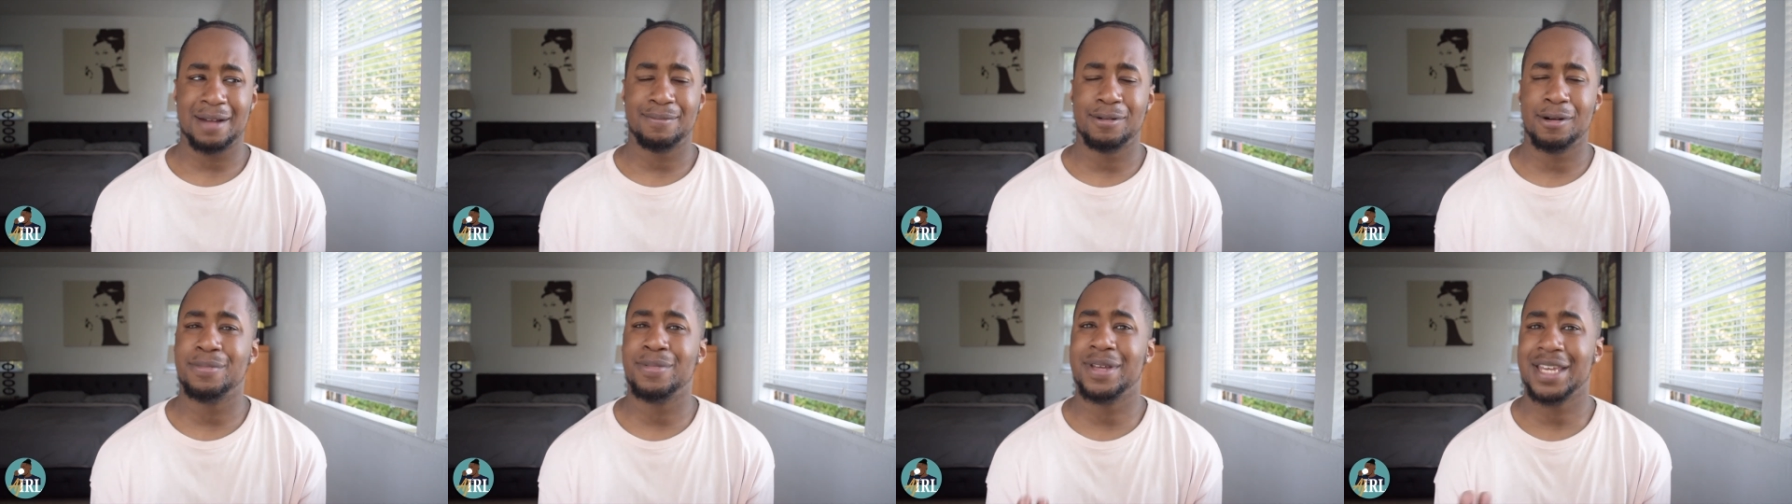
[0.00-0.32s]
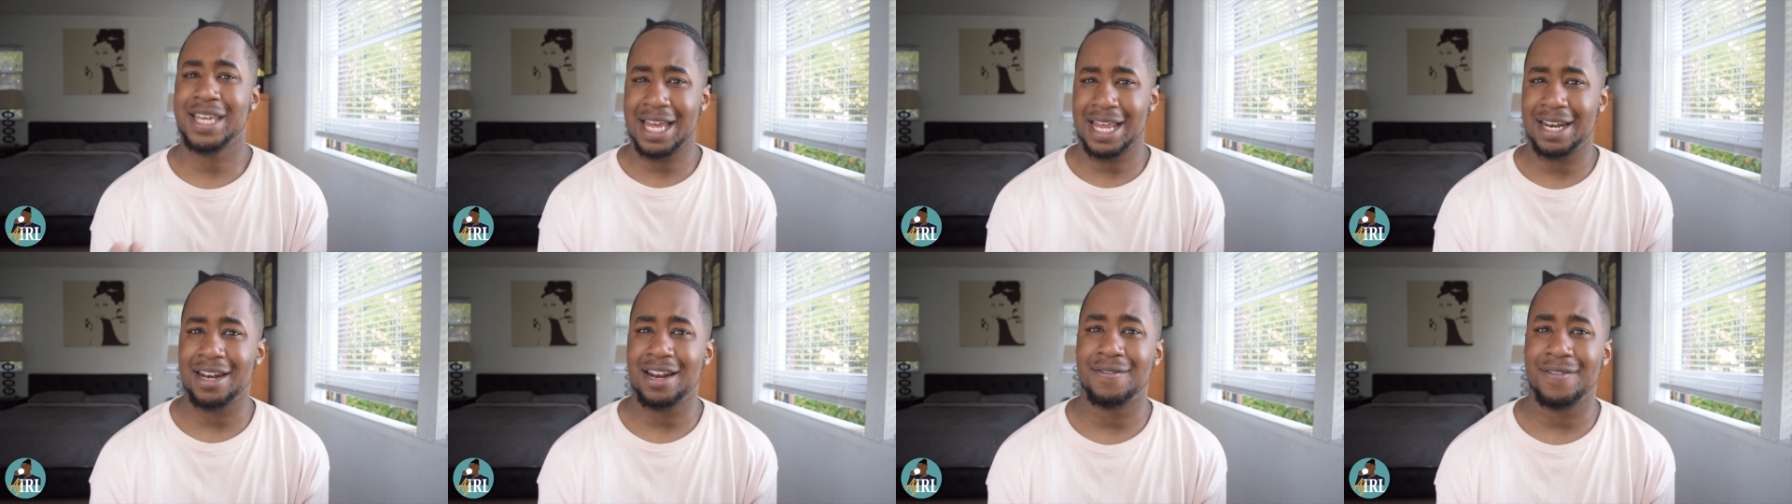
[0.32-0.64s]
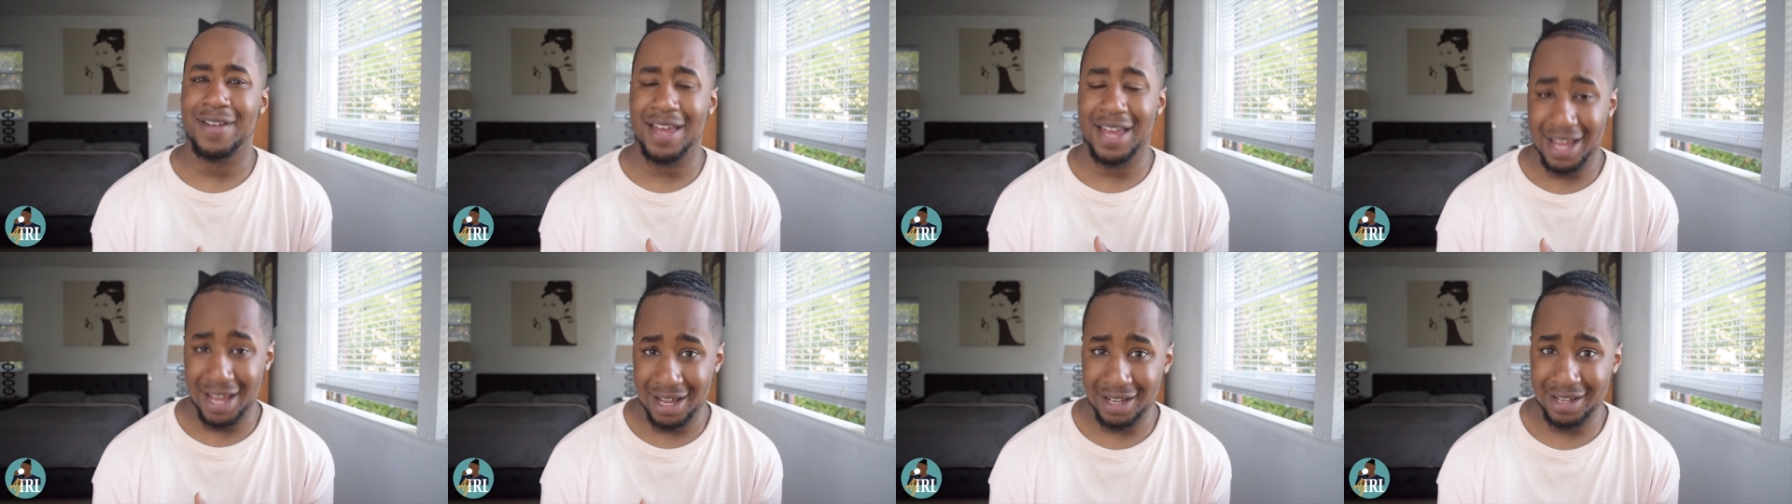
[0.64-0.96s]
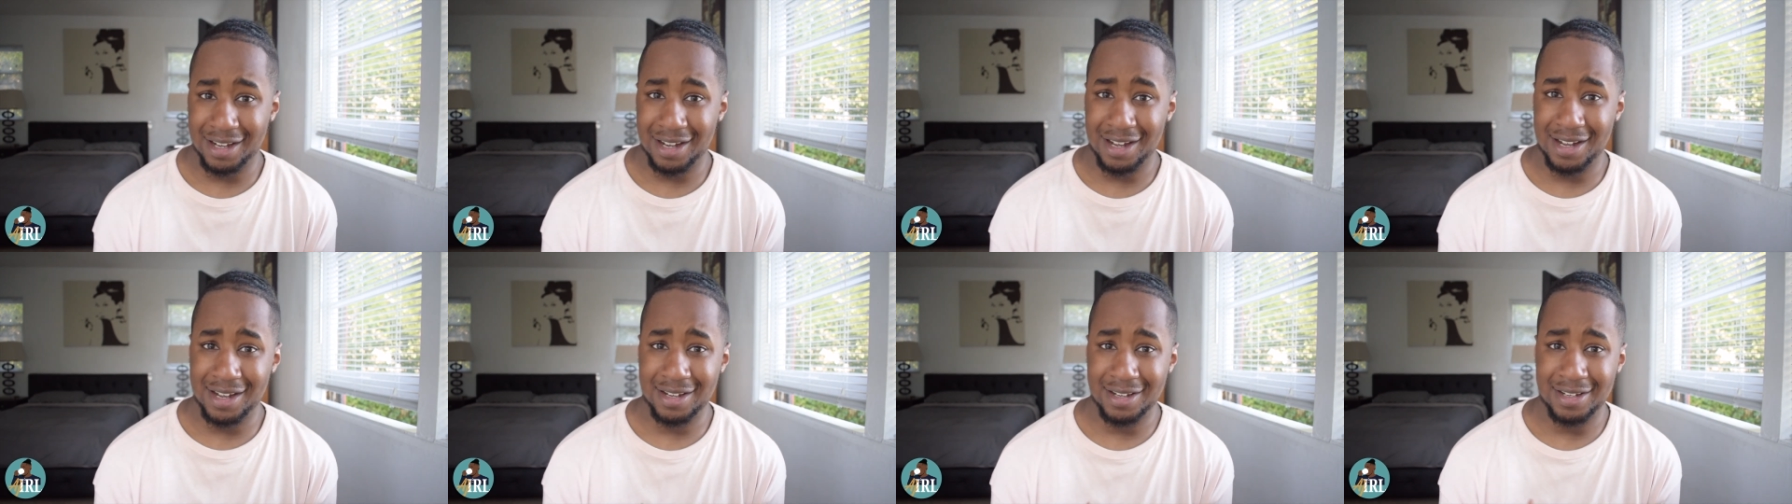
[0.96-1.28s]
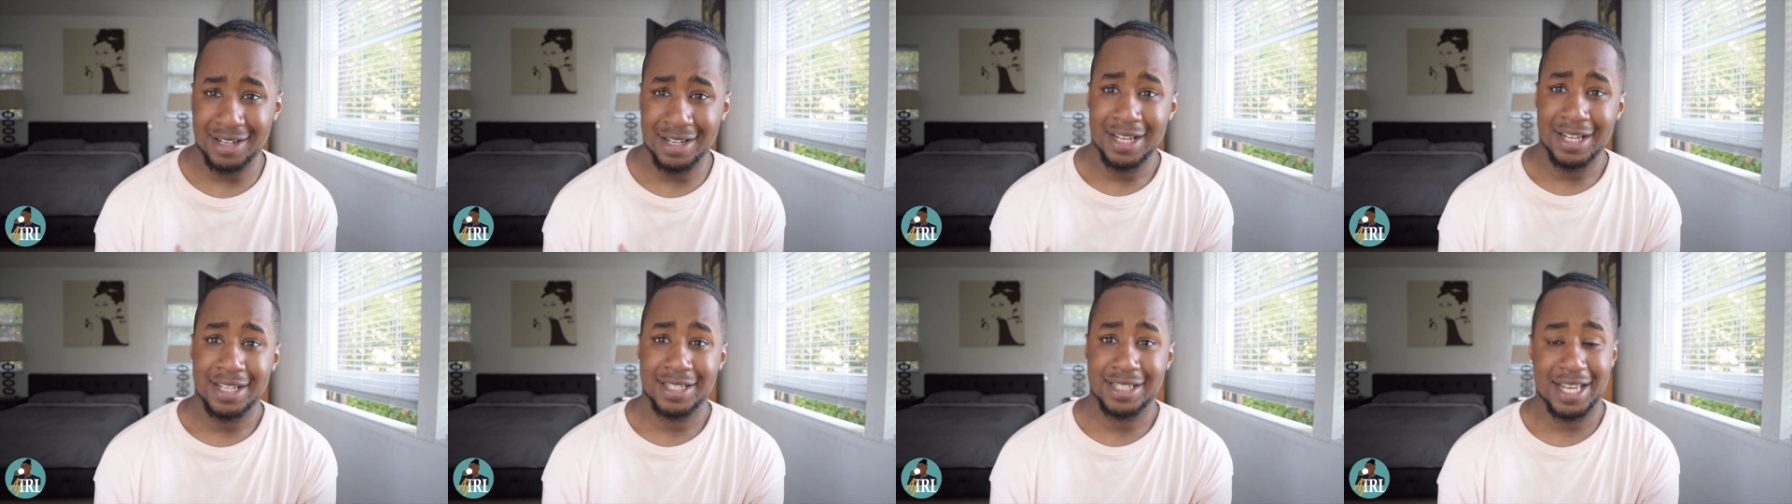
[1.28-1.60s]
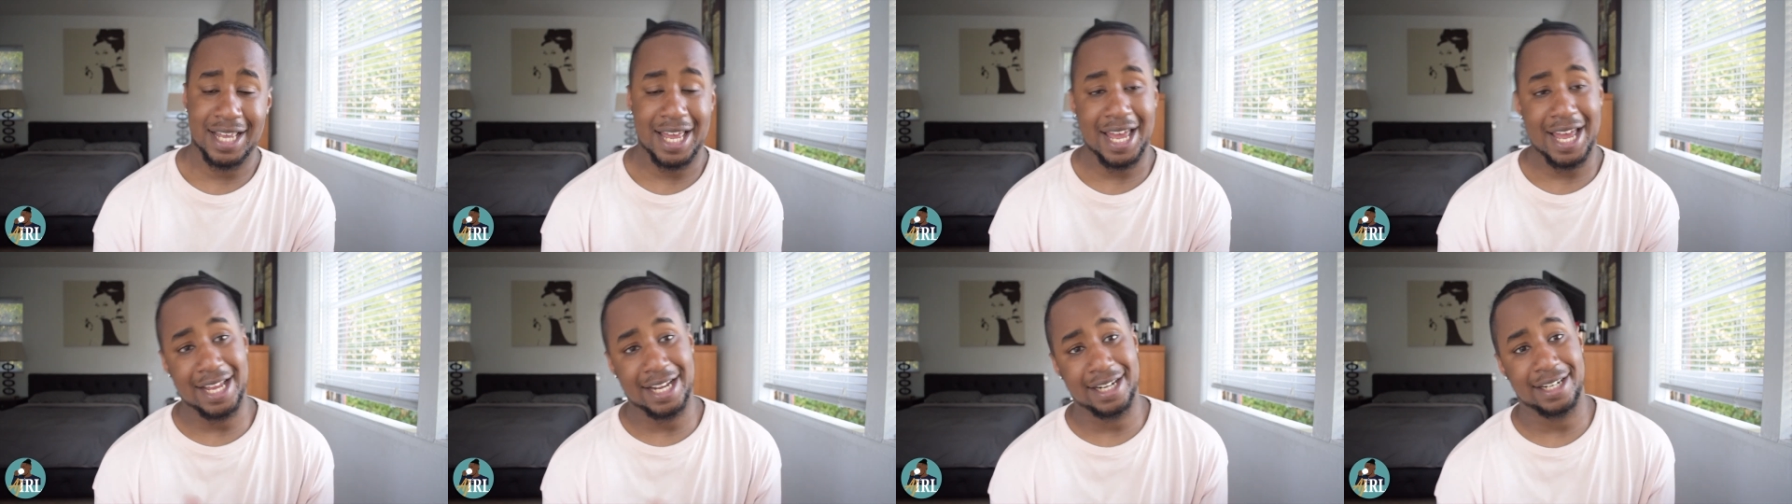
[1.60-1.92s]
I'll probably get another haircut
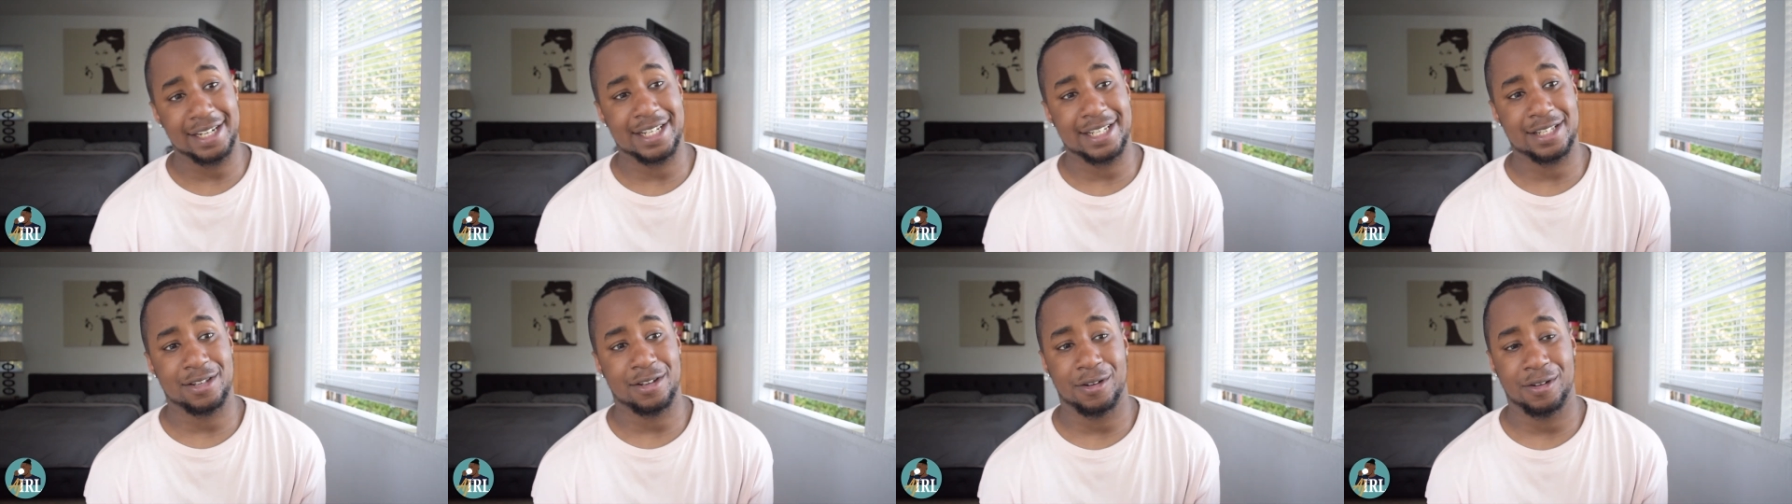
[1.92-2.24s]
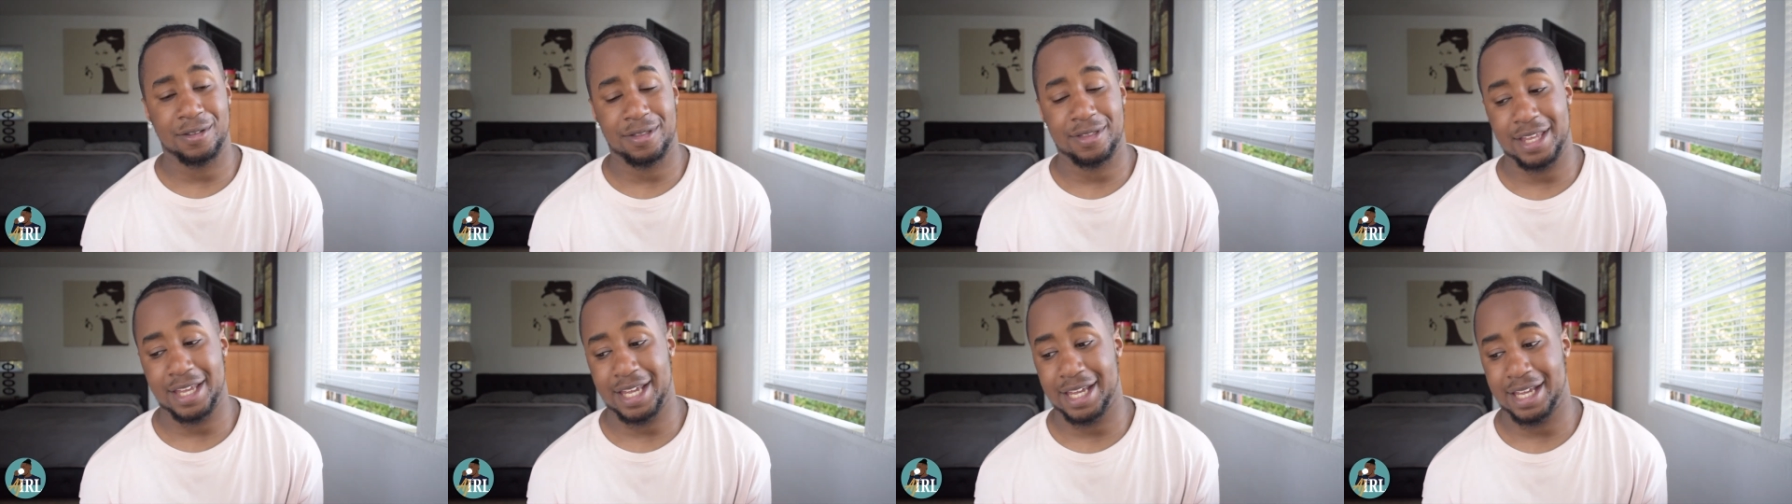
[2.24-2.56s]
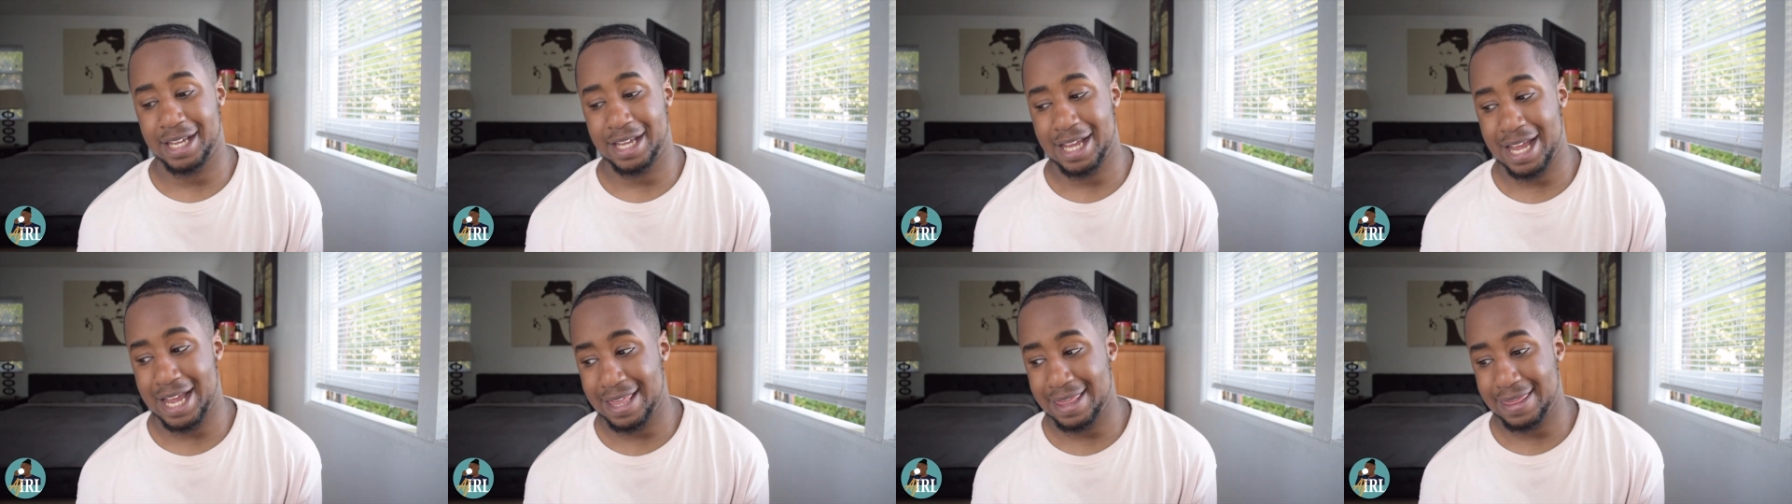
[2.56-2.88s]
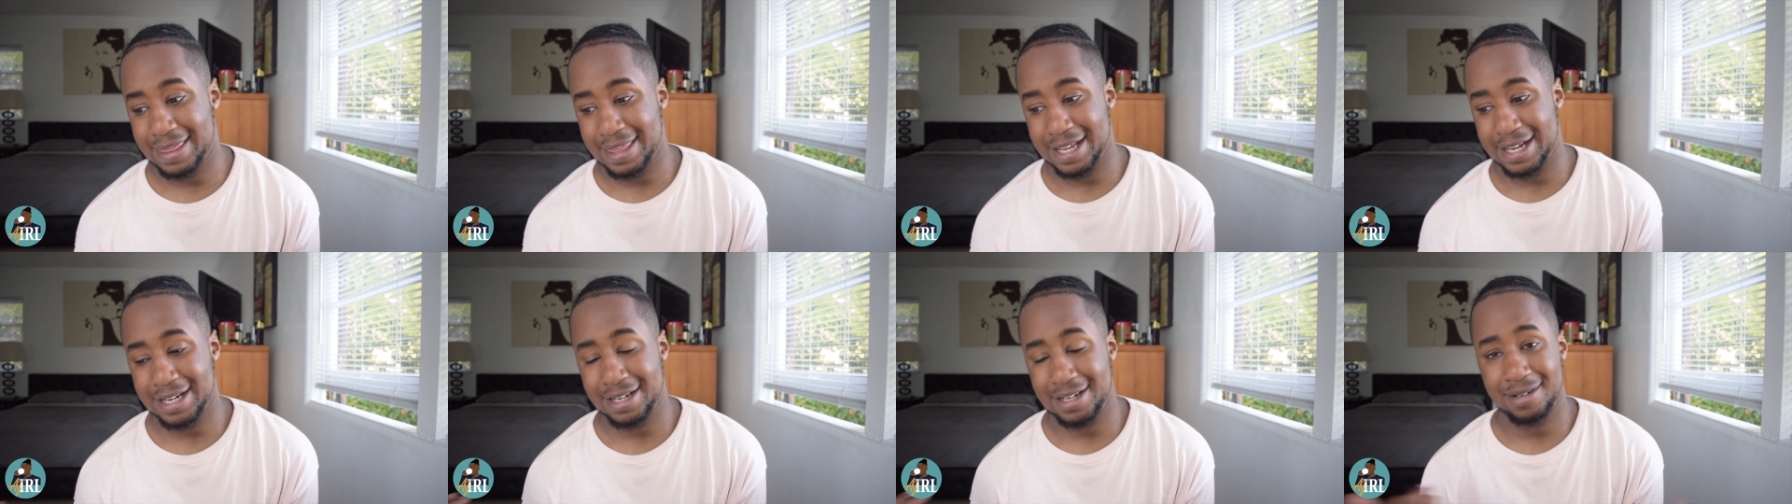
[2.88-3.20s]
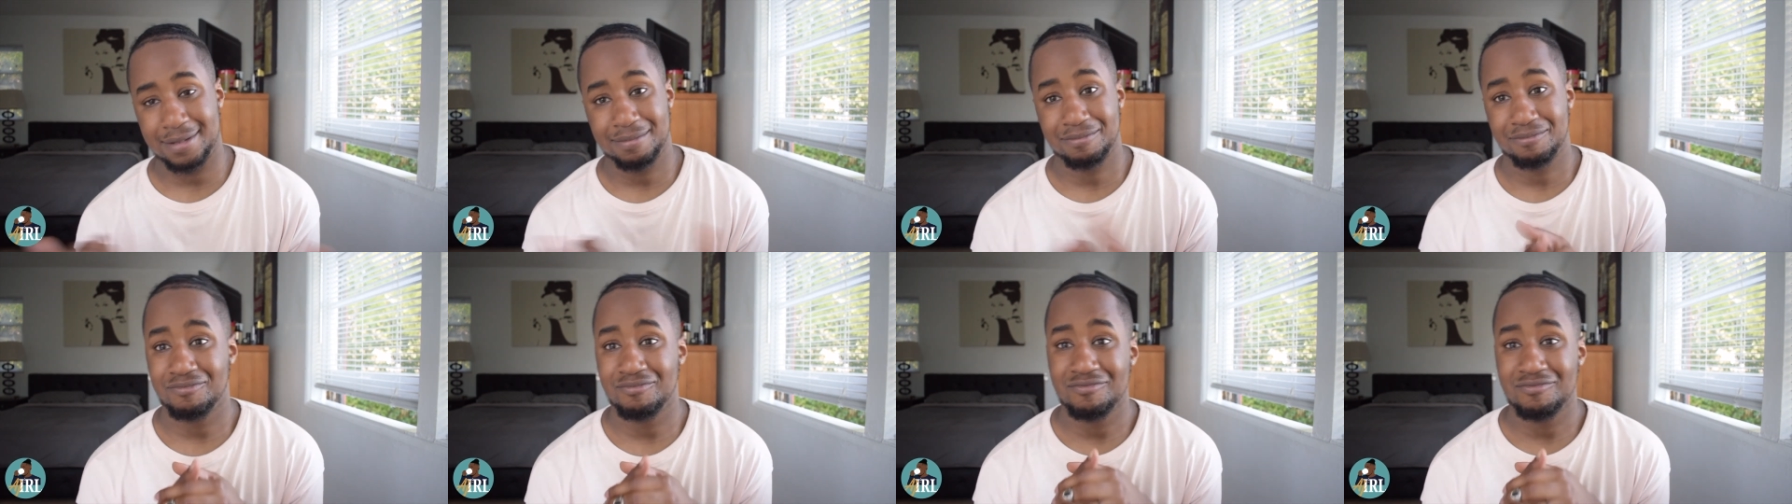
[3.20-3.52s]
to end this whole thing and then